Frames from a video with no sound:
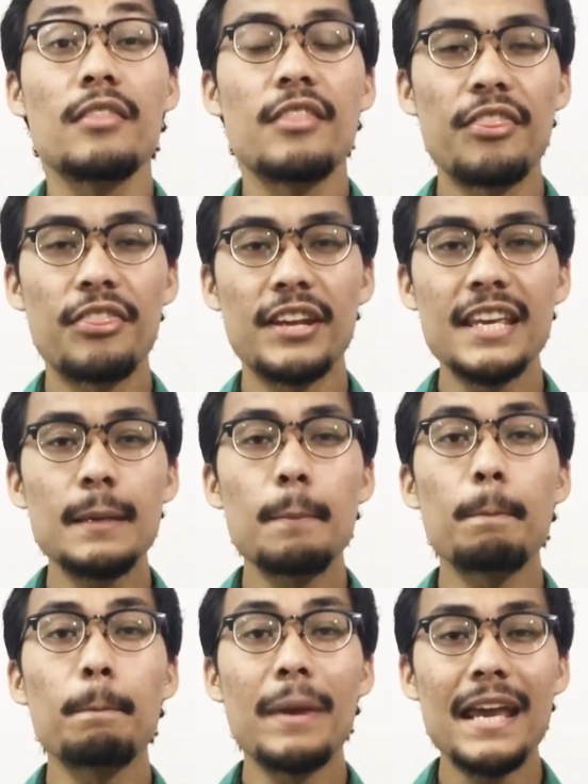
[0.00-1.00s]
The
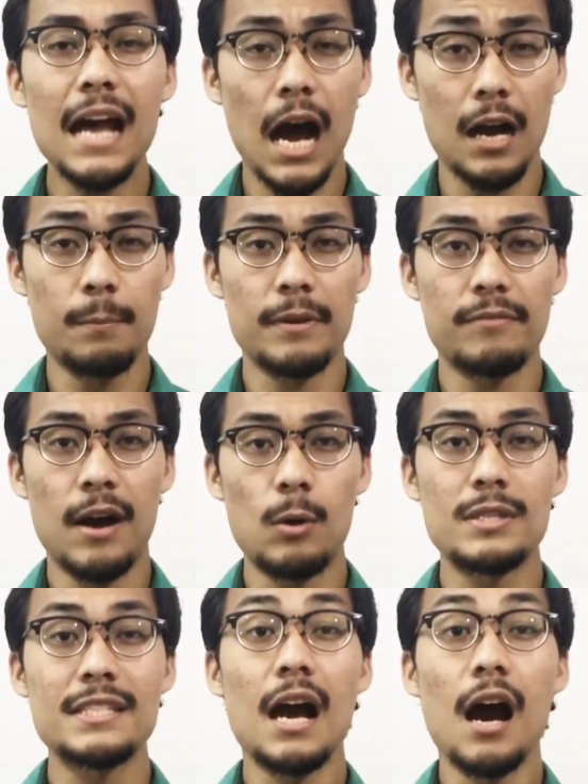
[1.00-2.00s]
3 main Arabic
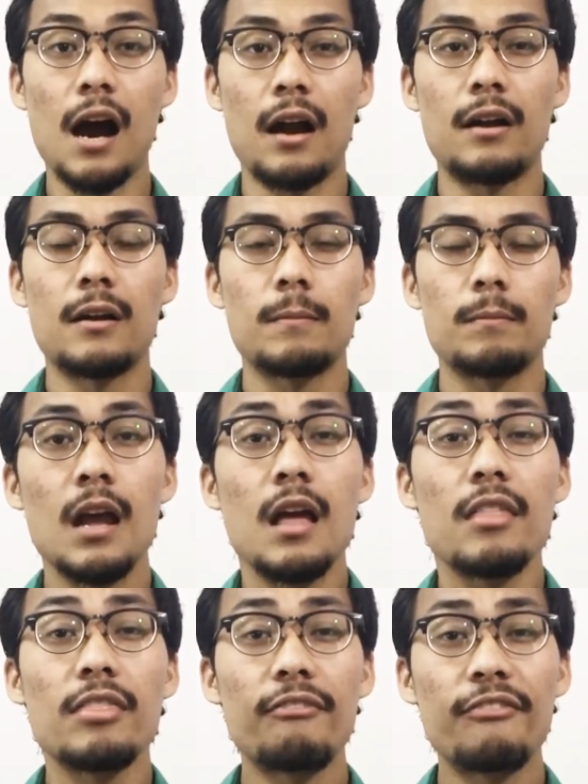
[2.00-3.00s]
vowels are:
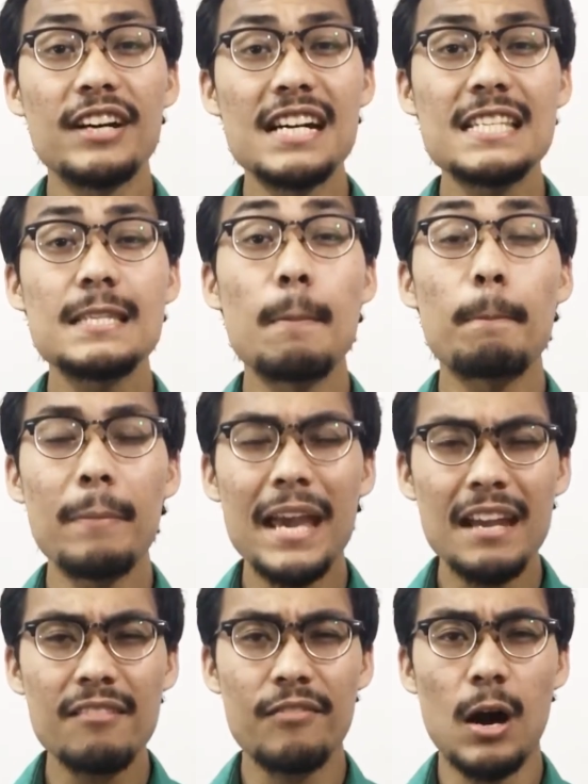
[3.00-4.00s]
the first
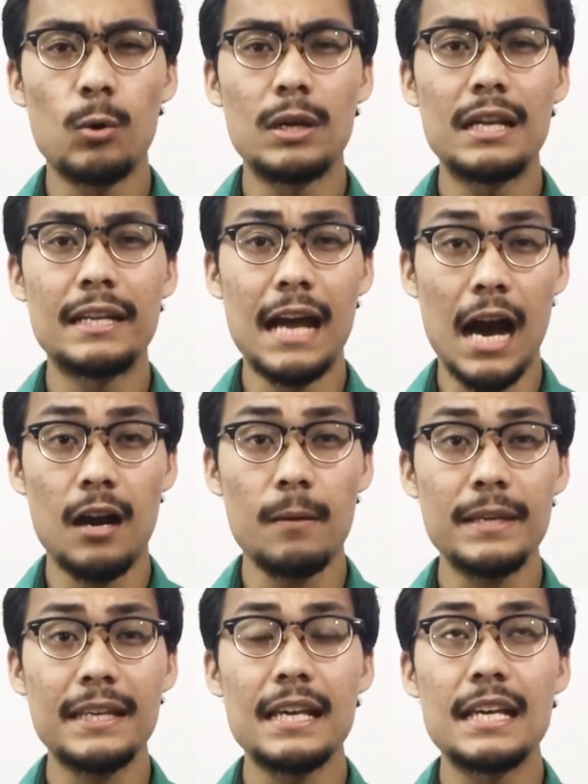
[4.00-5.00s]
main vowel in
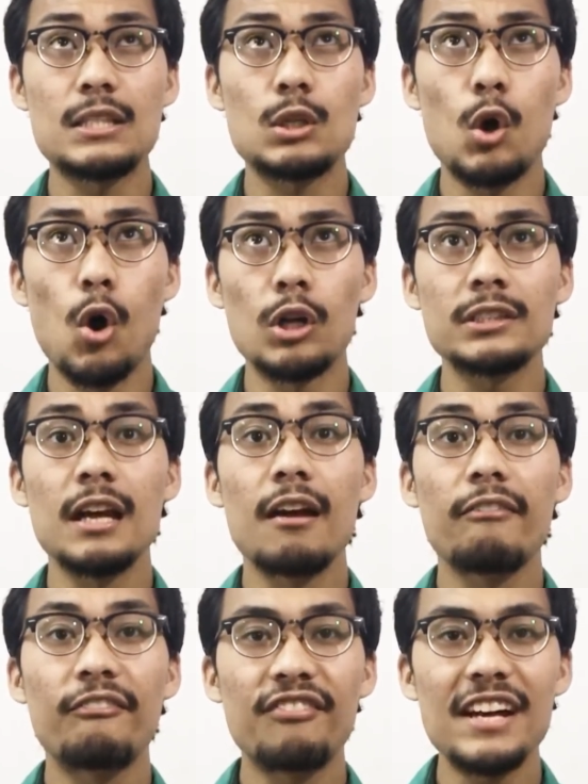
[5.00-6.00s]
Arabic is called
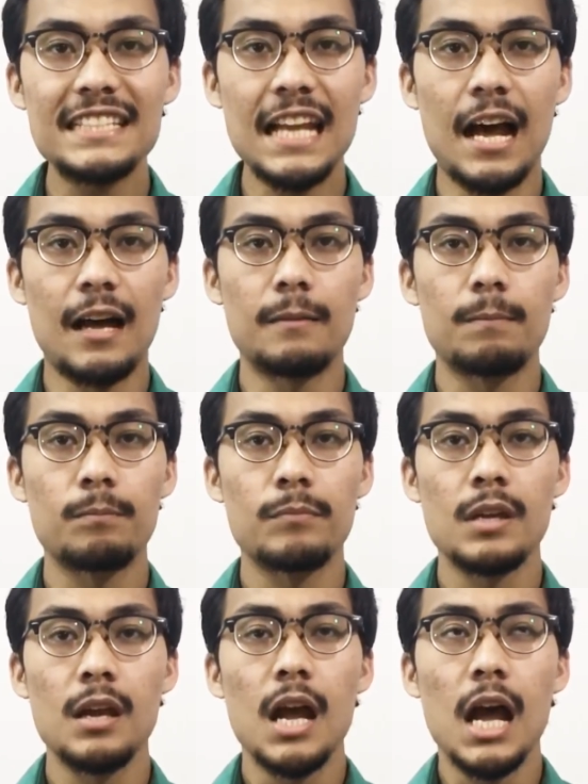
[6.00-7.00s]
fatHa.
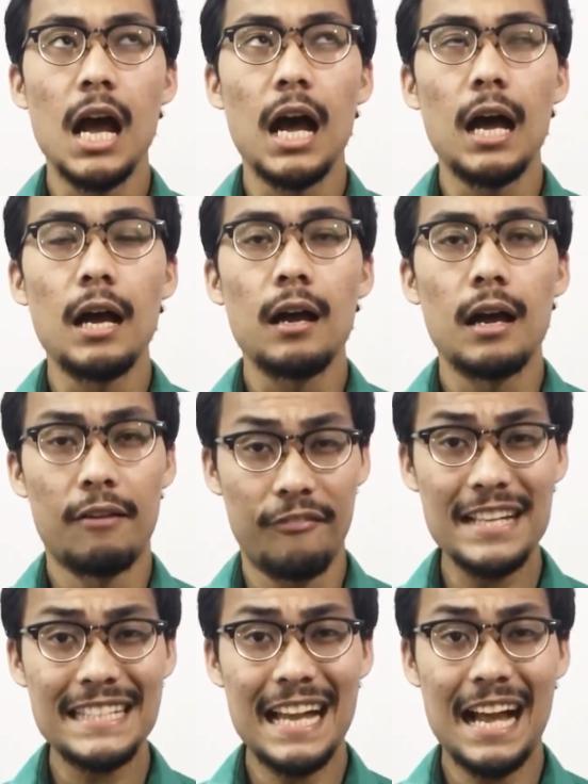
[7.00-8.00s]
A
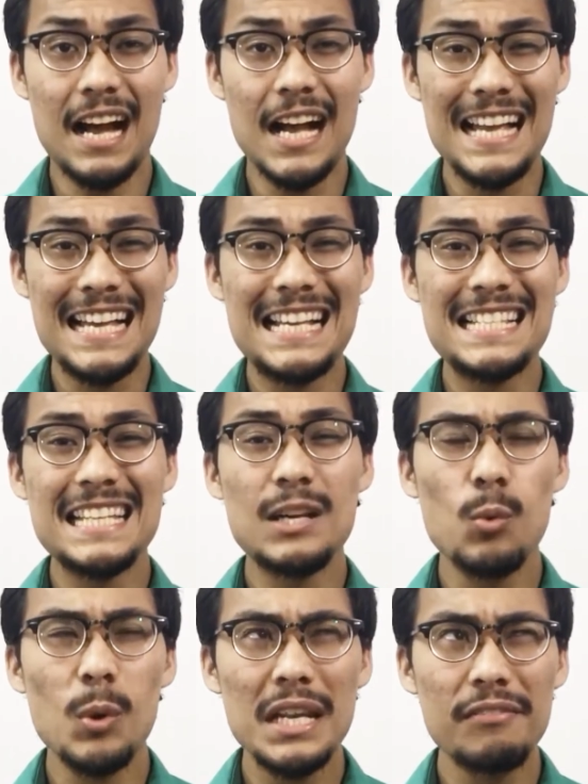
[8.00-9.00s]
fatHa is
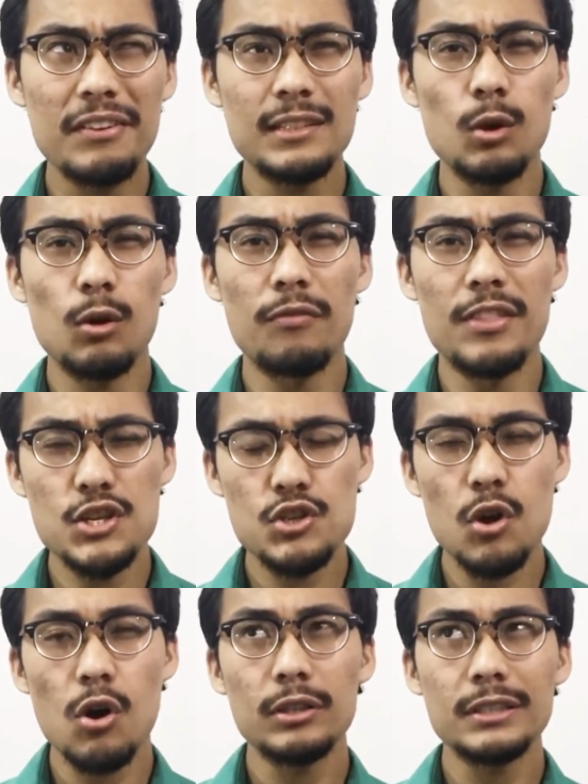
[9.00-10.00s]
equivalent of the
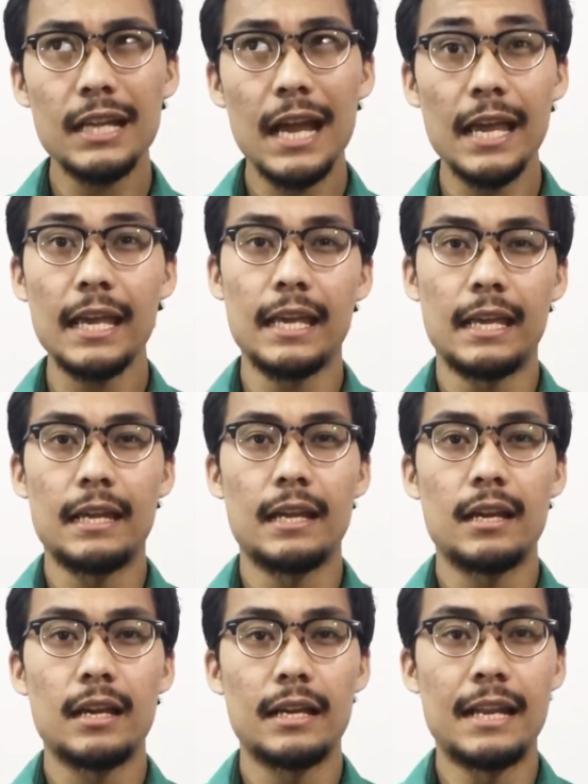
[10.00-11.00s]
short A
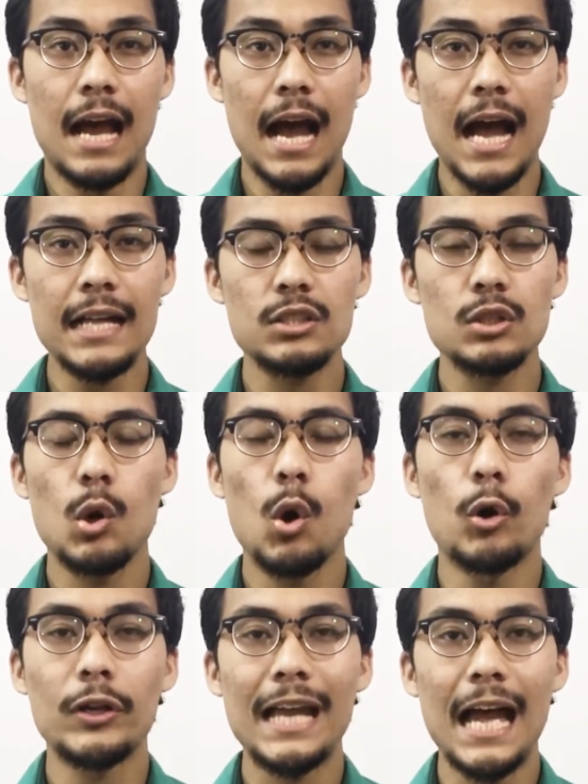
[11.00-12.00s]
in hat
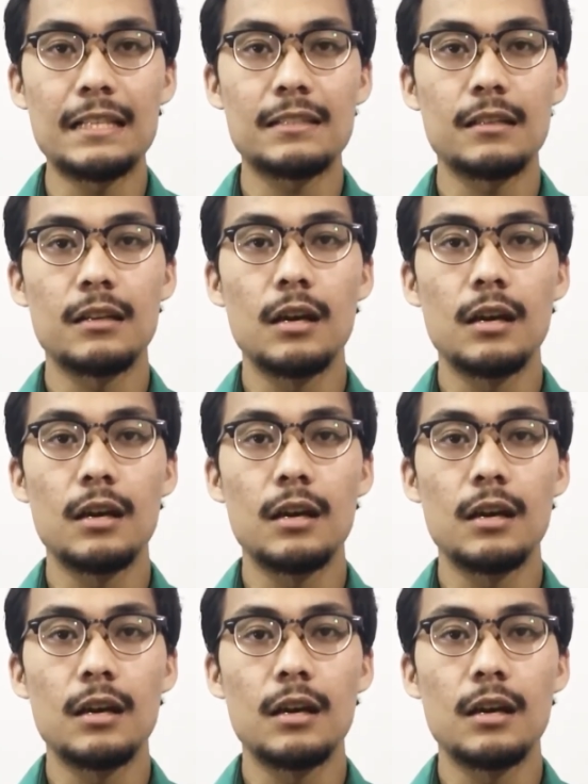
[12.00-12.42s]
or cat.